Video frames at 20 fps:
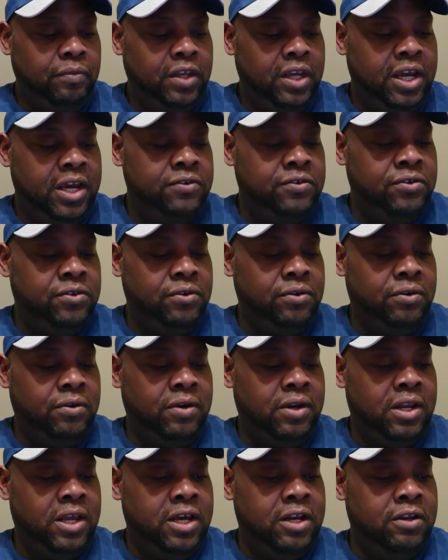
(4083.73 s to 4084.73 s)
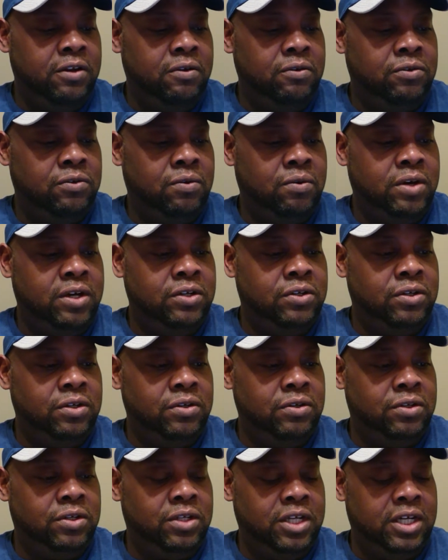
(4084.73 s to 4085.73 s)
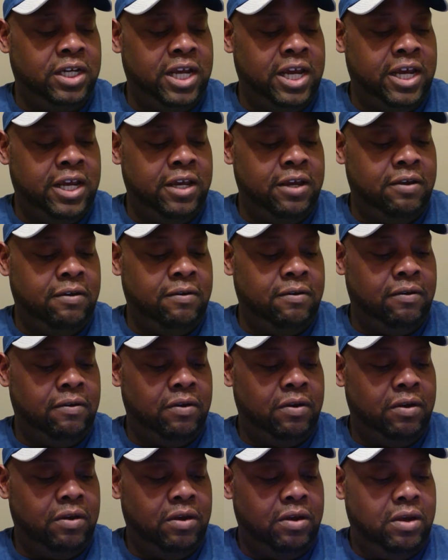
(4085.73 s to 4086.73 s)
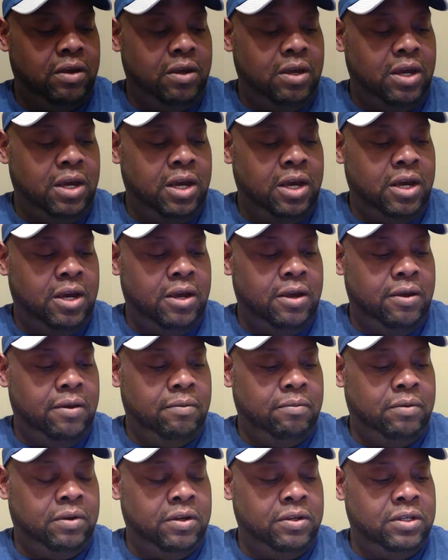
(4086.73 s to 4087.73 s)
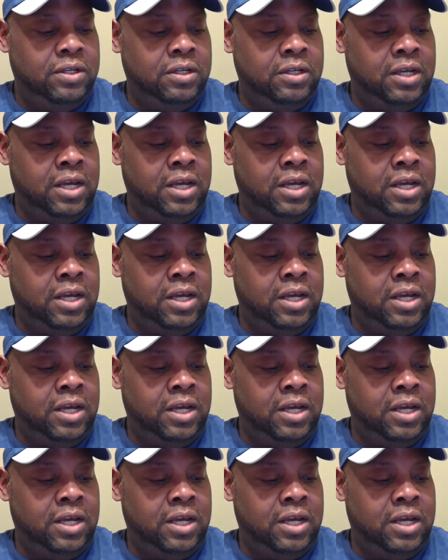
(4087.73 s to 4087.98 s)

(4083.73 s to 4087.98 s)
answer a lot of those questions today because